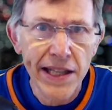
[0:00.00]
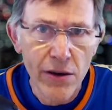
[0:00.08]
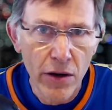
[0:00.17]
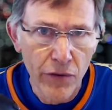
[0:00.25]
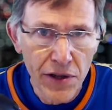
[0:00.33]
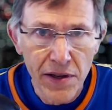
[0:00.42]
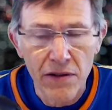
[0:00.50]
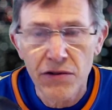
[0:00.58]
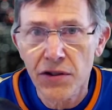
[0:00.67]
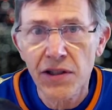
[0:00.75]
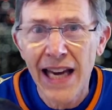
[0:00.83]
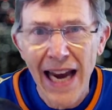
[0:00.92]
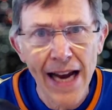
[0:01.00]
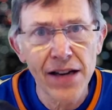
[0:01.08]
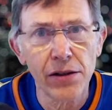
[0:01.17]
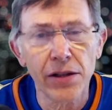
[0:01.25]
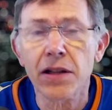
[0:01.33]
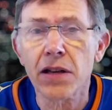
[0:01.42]
However, instead of just
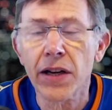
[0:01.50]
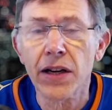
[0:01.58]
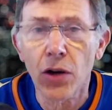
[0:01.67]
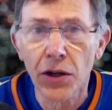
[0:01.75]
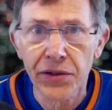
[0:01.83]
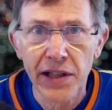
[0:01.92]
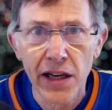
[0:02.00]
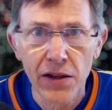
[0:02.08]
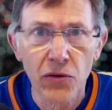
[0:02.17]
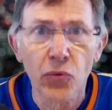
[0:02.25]
canceling the event altogether,